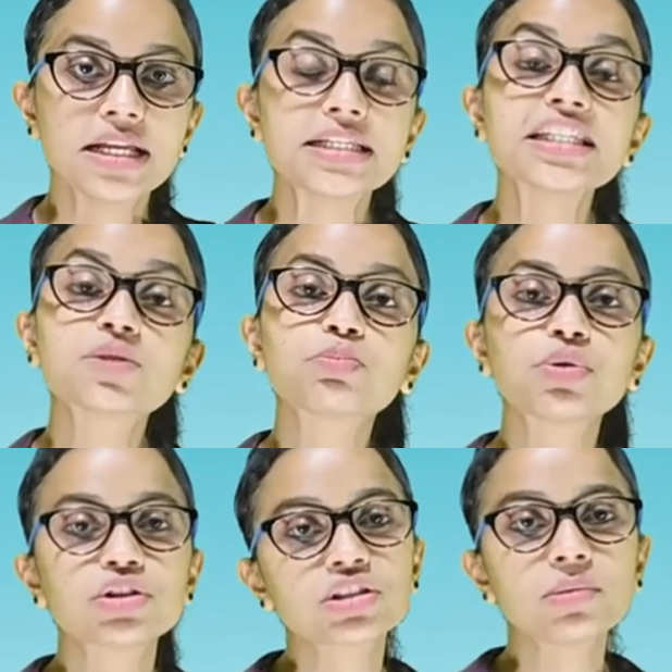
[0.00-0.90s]

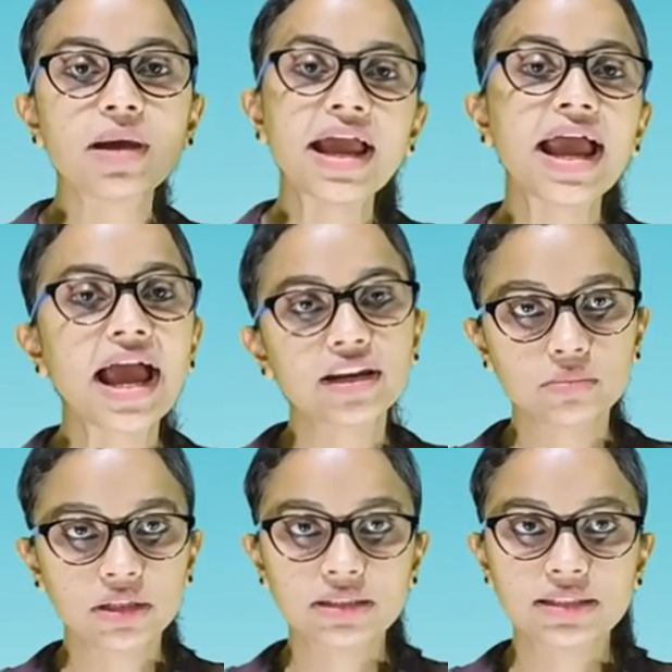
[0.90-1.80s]
Dispersal by
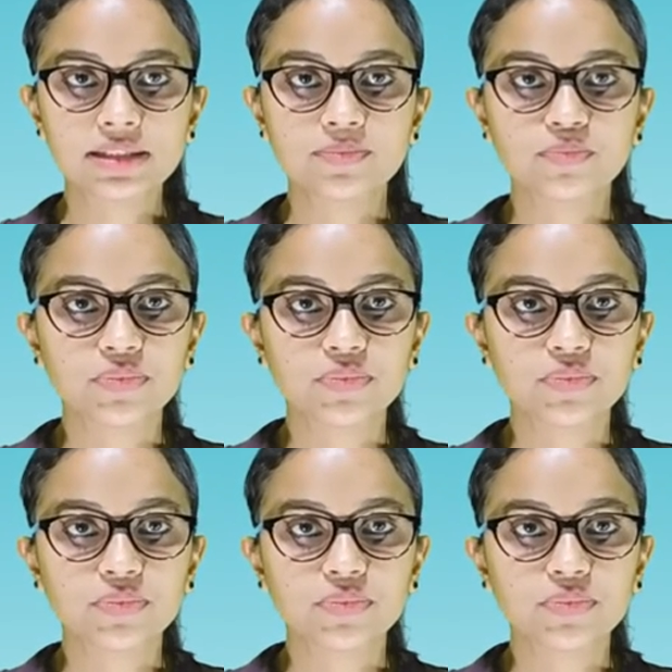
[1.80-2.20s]
animals